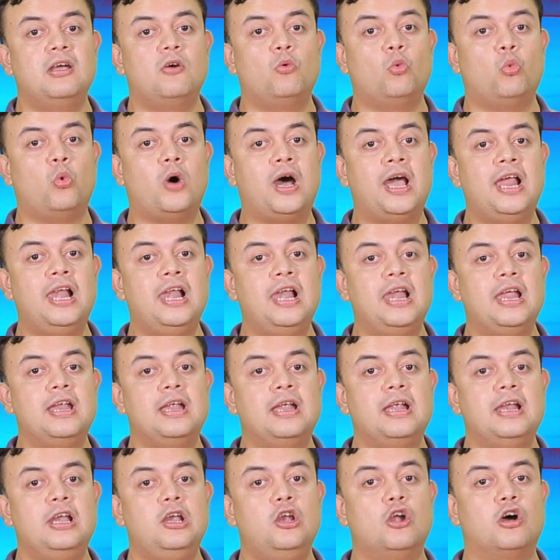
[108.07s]
while
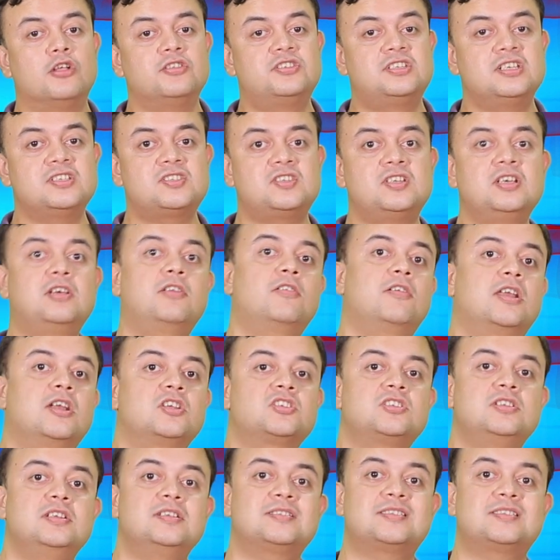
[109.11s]
logistic regression